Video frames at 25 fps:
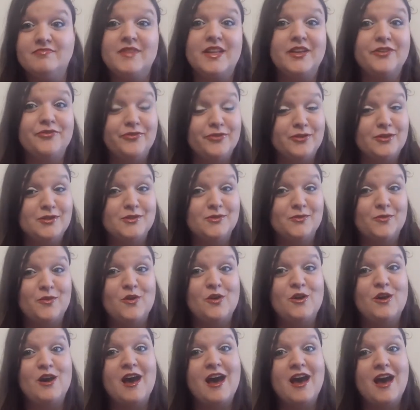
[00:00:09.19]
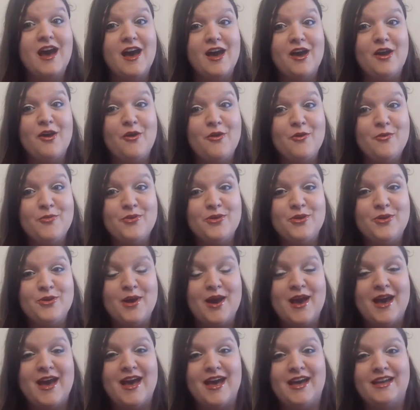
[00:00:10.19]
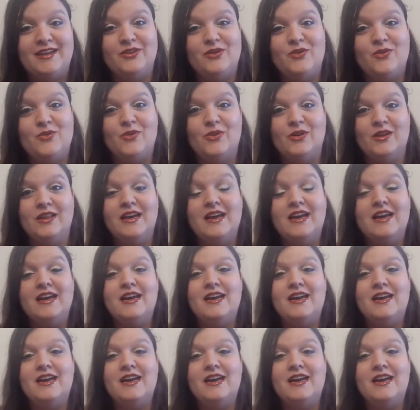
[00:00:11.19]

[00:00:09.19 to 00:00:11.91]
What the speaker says: First of all, I hope you had all